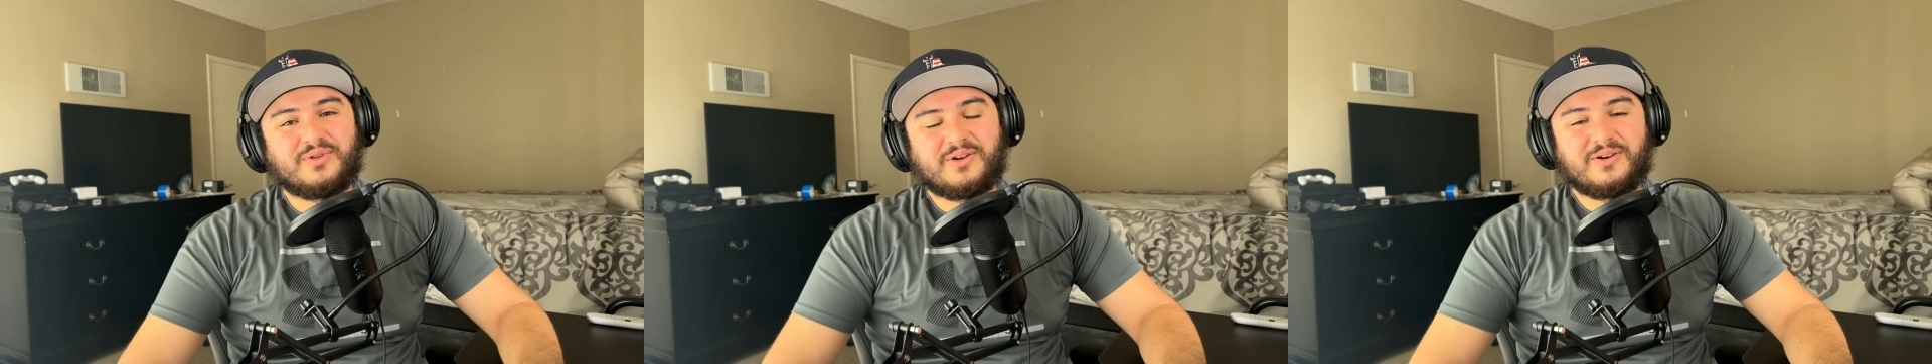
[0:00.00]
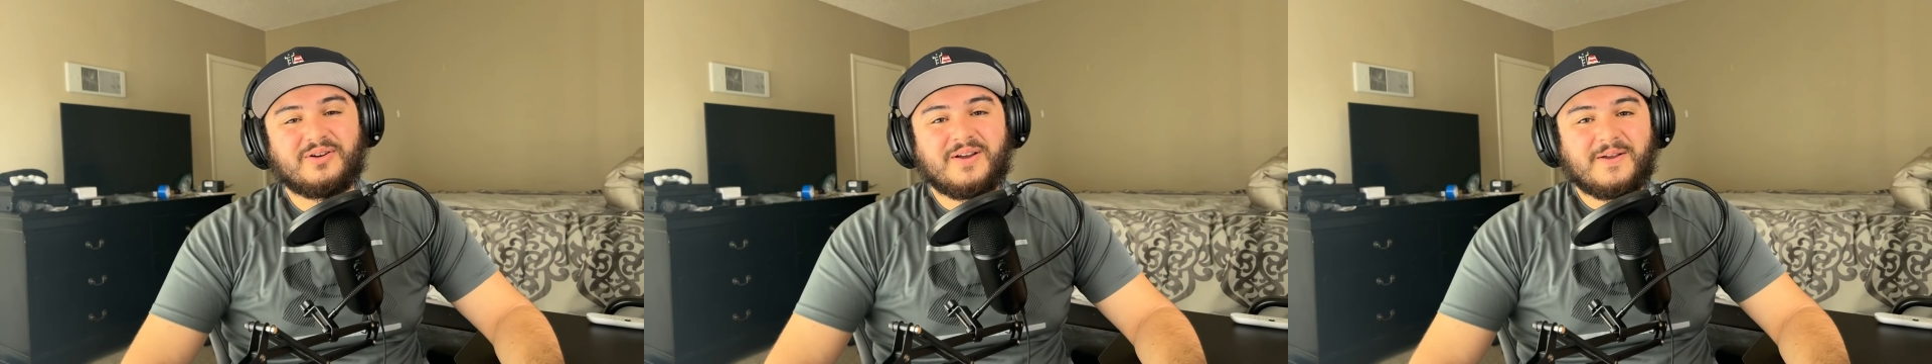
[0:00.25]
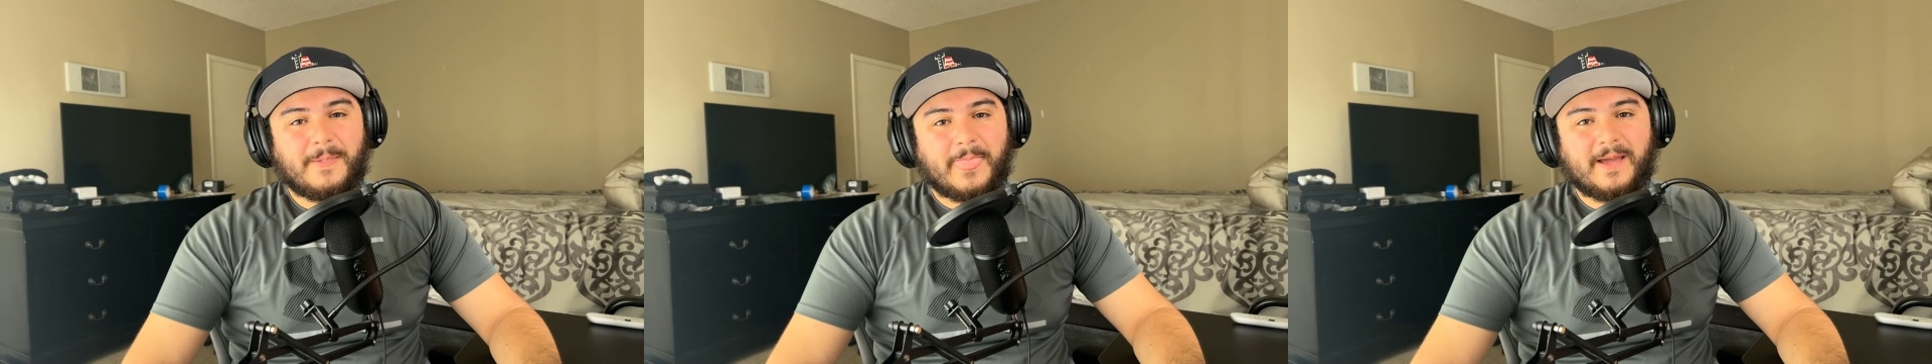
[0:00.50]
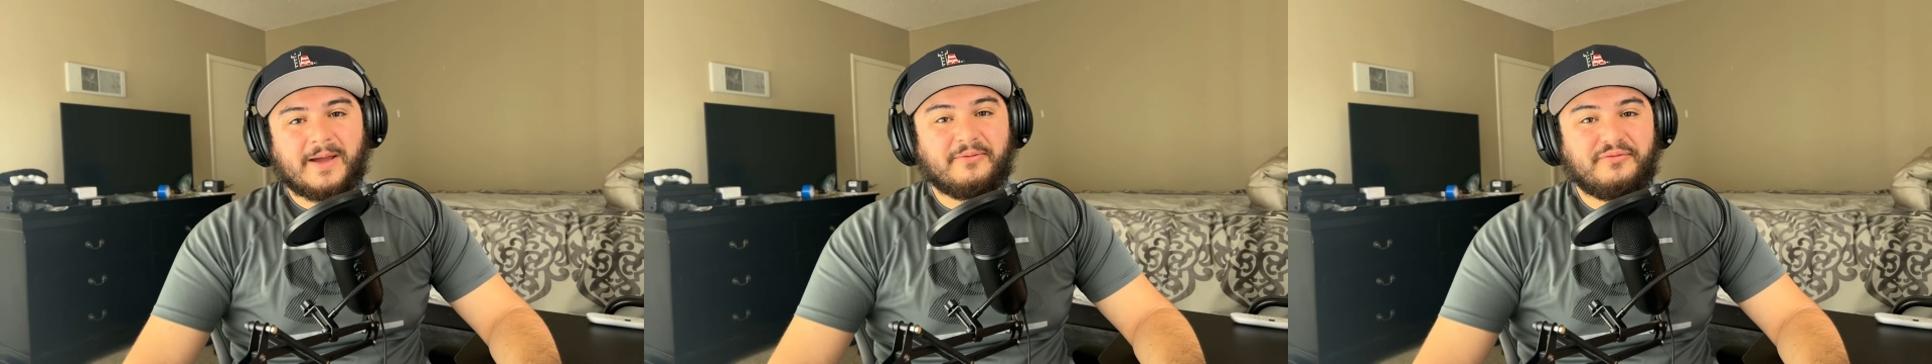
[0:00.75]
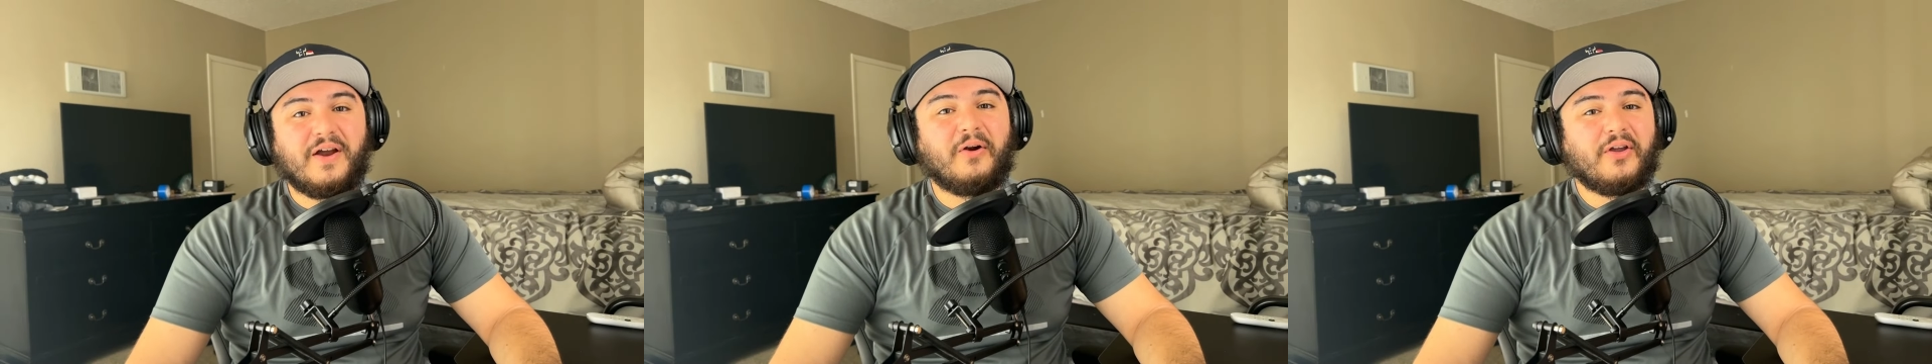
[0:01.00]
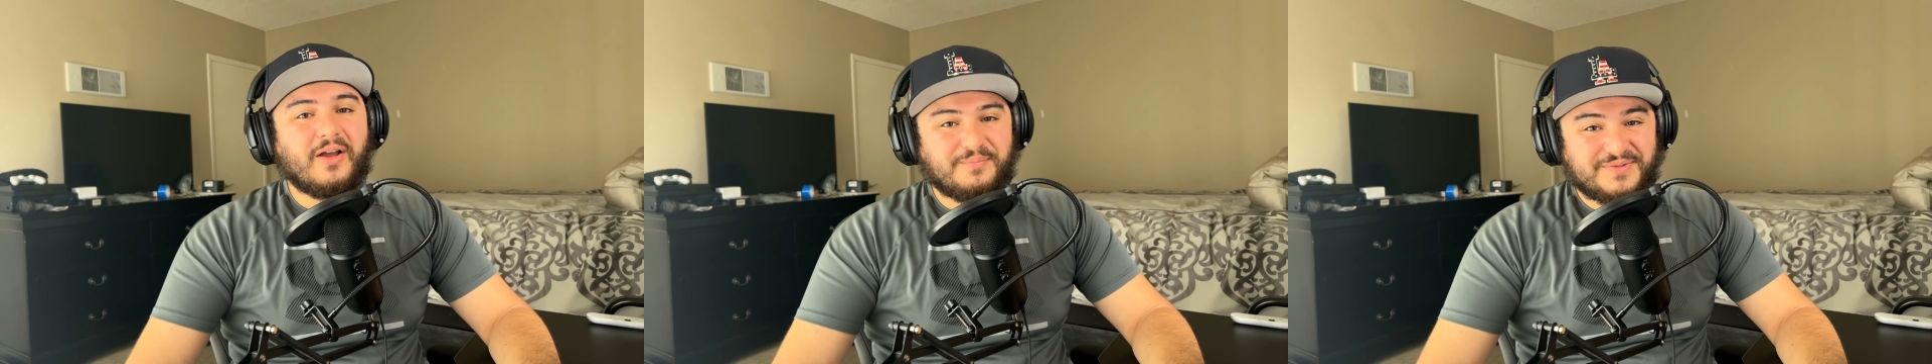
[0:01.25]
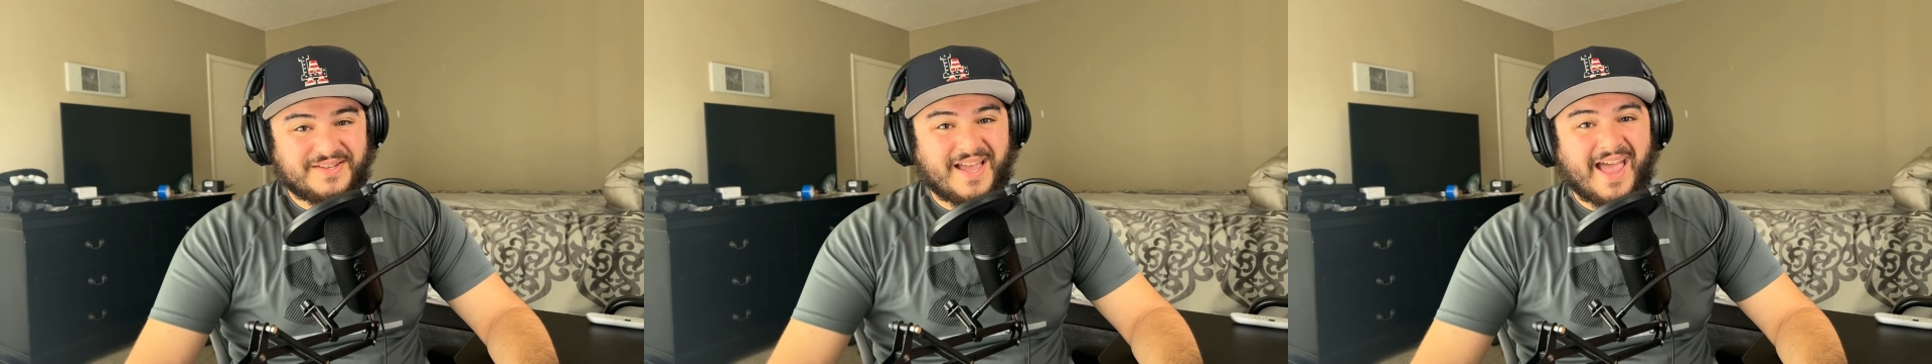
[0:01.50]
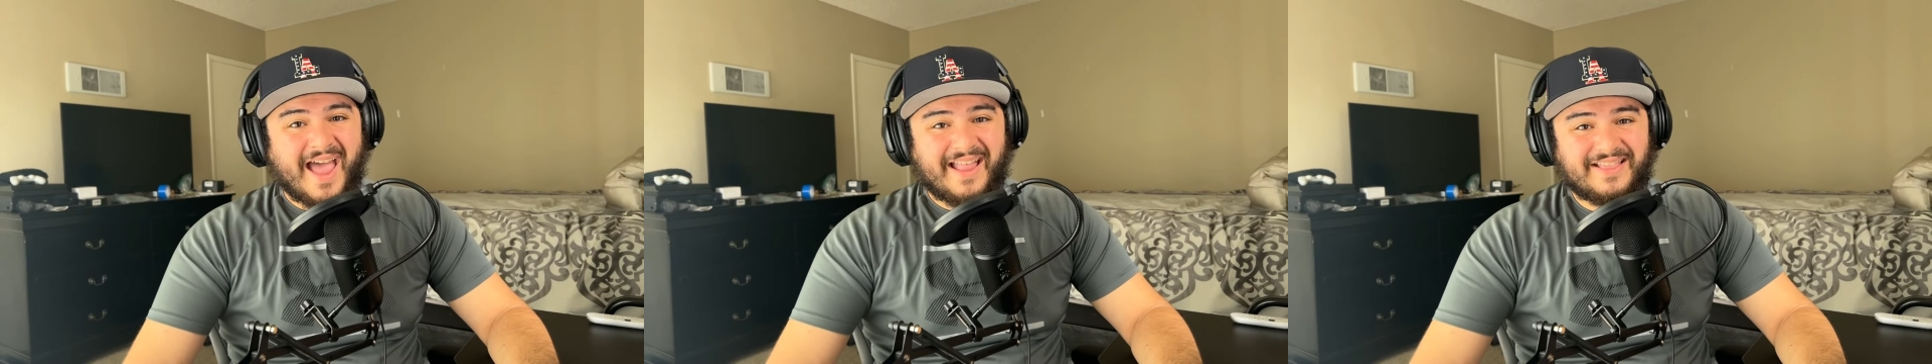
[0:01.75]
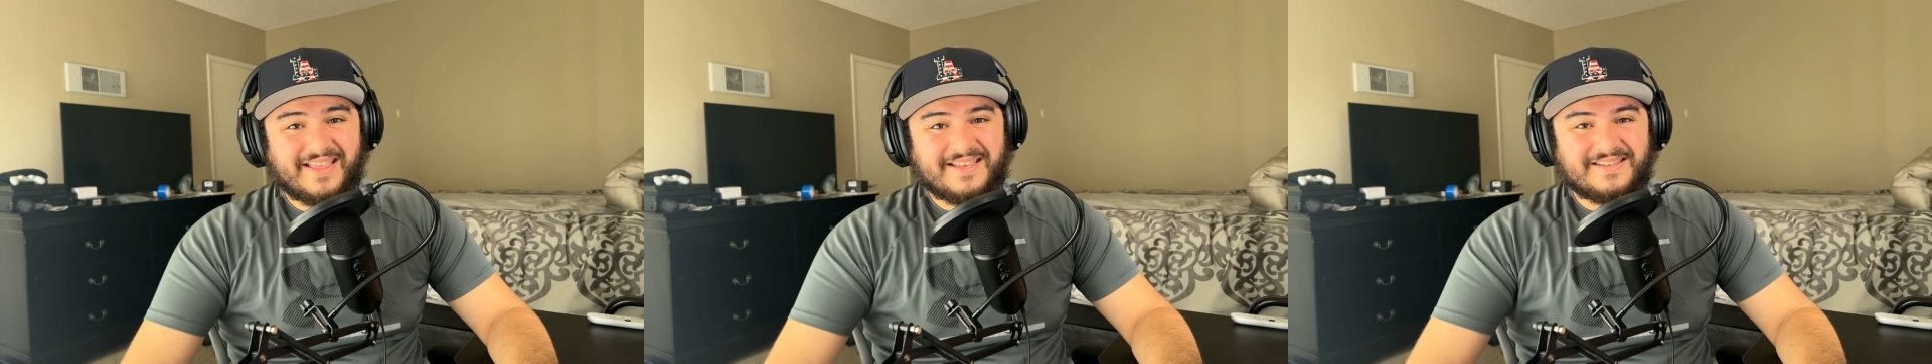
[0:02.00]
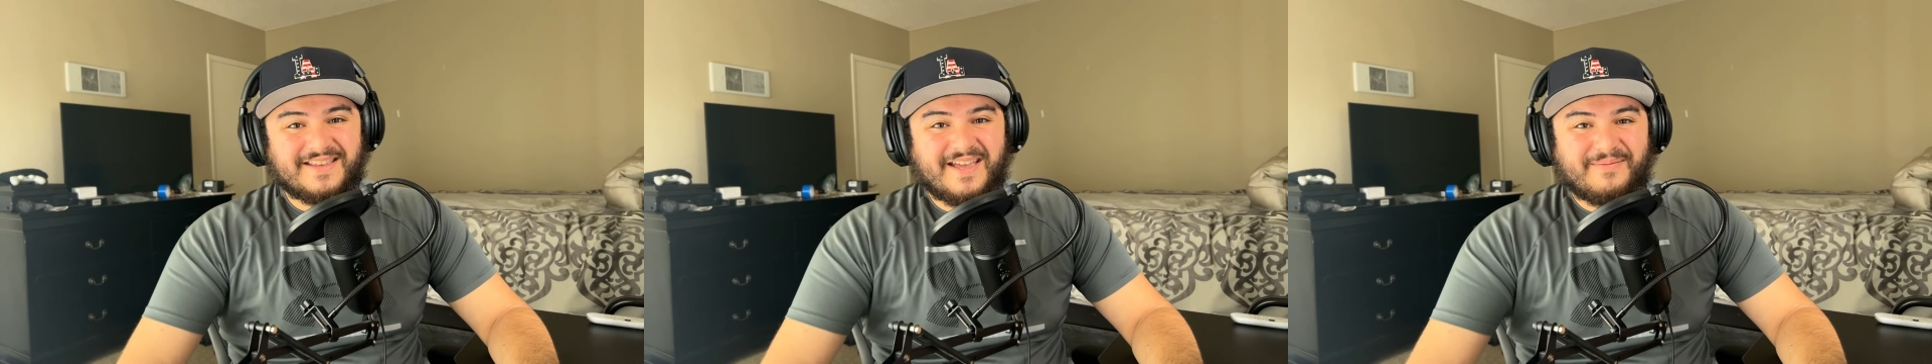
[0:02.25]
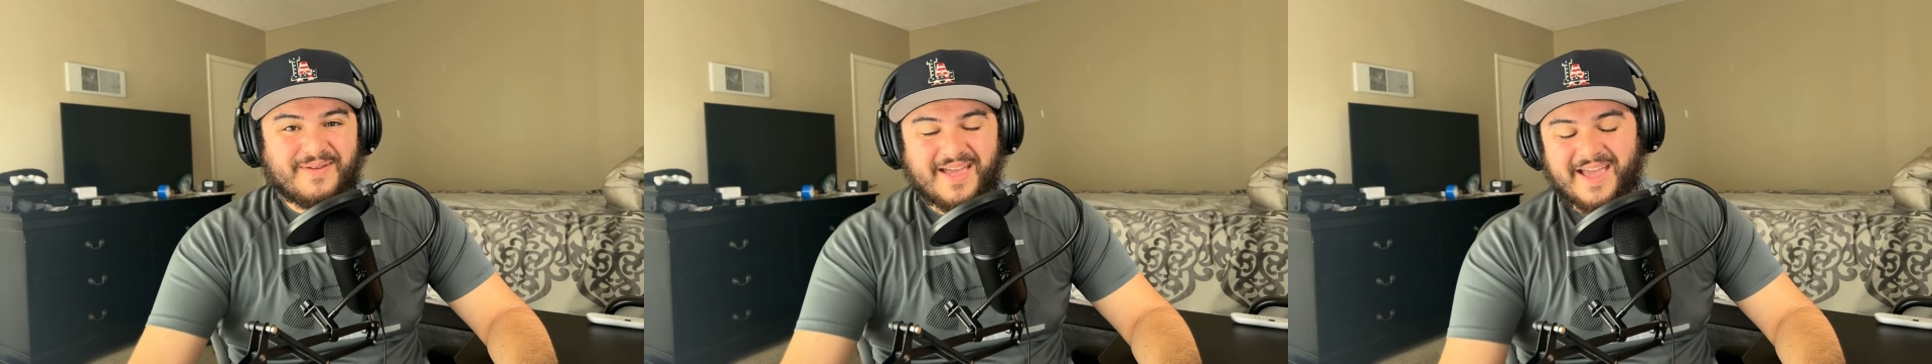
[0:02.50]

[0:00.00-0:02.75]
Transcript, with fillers: are uh, very upset at this game,